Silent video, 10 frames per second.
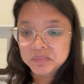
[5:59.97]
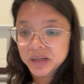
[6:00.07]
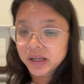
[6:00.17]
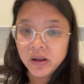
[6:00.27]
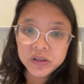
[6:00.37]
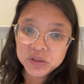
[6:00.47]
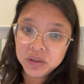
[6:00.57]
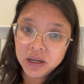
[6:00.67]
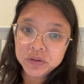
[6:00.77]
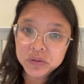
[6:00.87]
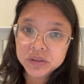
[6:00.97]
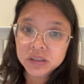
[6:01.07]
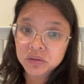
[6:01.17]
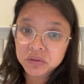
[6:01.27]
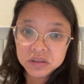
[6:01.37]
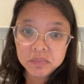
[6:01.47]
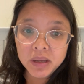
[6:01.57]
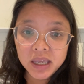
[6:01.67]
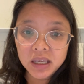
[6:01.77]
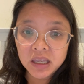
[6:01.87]
but I also have those skills to
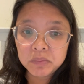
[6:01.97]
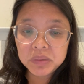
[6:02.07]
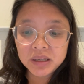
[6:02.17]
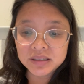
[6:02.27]
make it because I